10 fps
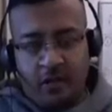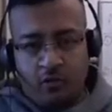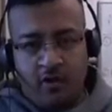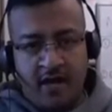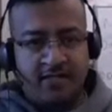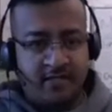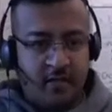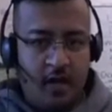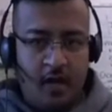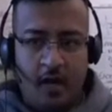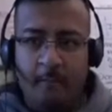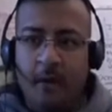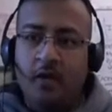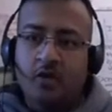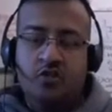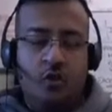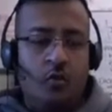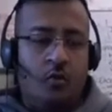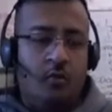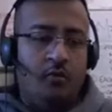correct.
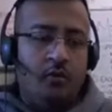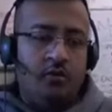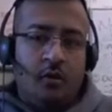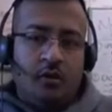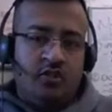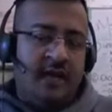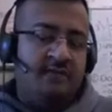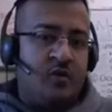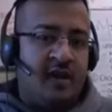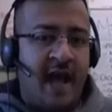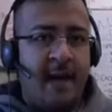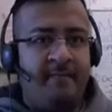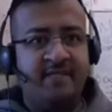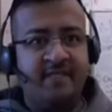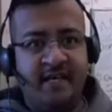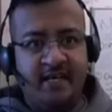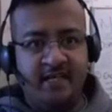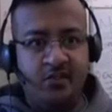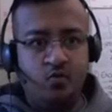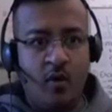So, James, what happens
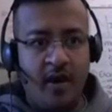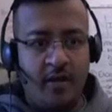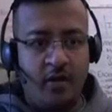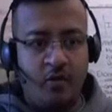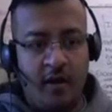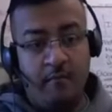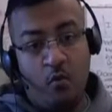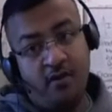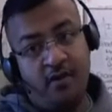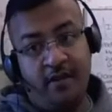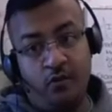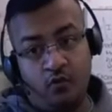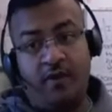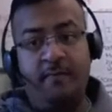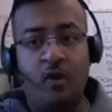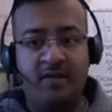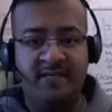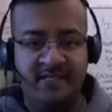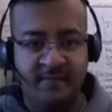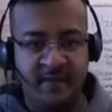is when you have more than 3
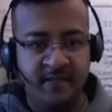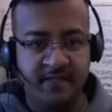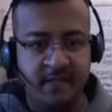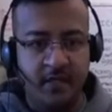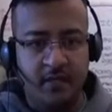participants,